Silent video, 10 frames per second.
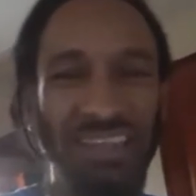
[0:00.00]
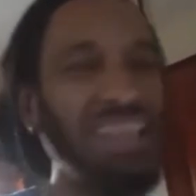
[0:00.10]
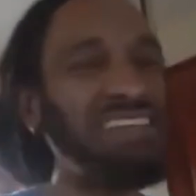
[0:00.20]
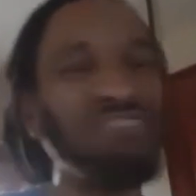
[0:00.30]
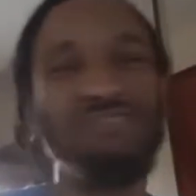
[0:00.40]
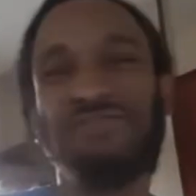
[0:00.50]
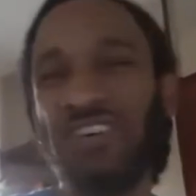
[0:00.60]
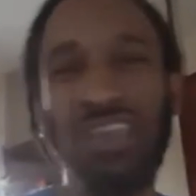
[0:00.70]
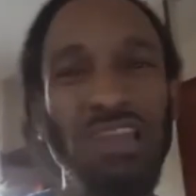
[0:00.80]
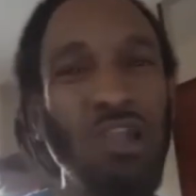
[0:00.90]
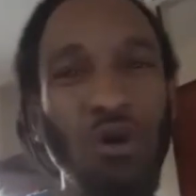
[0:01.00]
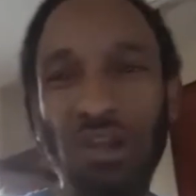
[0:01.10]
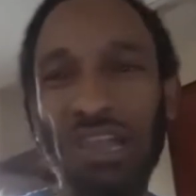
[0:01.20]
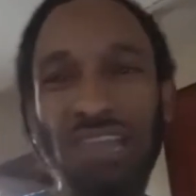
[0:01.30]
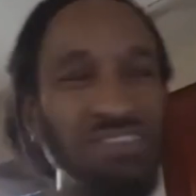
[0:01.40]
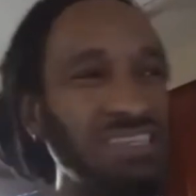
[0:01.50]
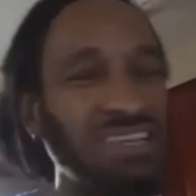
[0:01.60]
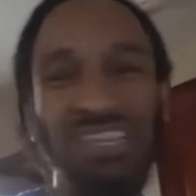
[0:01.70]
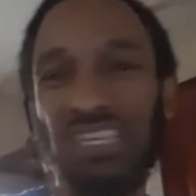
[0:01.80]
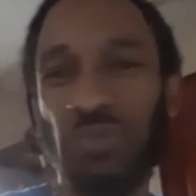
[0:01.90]
That's the fucking lower liberty
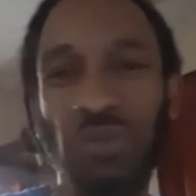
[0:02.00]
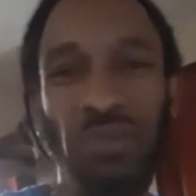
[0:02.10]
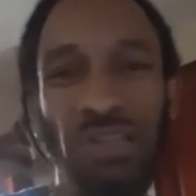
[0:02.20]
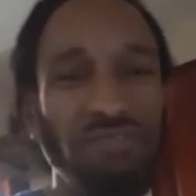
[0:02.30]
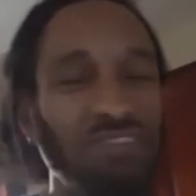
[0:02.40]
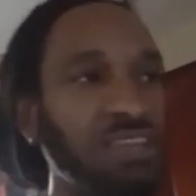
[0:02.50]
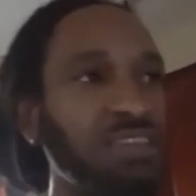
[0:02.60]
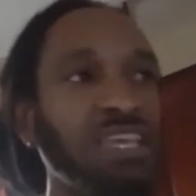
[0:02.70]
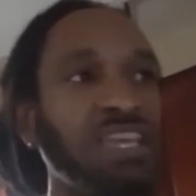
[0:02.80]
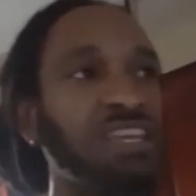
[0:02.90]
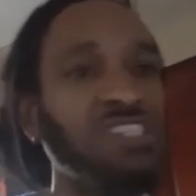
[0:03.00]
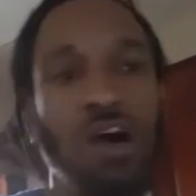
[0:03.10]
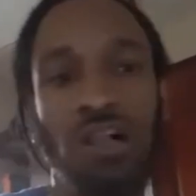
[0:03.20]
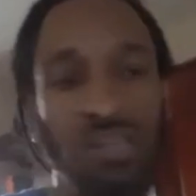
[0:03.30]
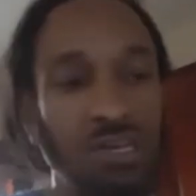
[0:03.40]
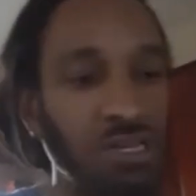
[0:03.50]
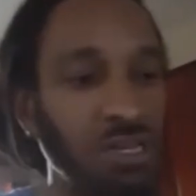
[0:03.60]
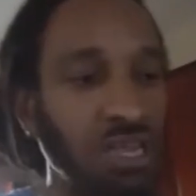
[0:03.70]
that these people are living in, thinking it's all good.